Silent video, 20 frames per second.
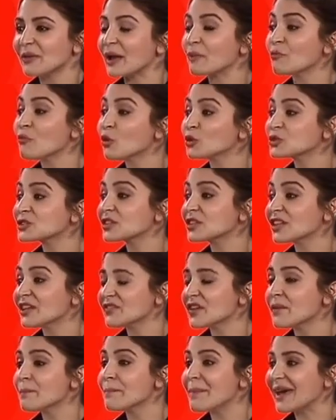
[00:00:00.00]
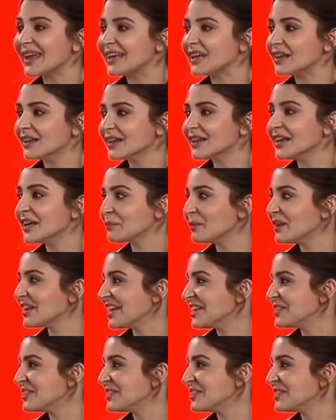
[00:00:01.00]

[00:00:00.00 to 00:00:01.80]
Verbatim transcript: And most of them were men, let me tell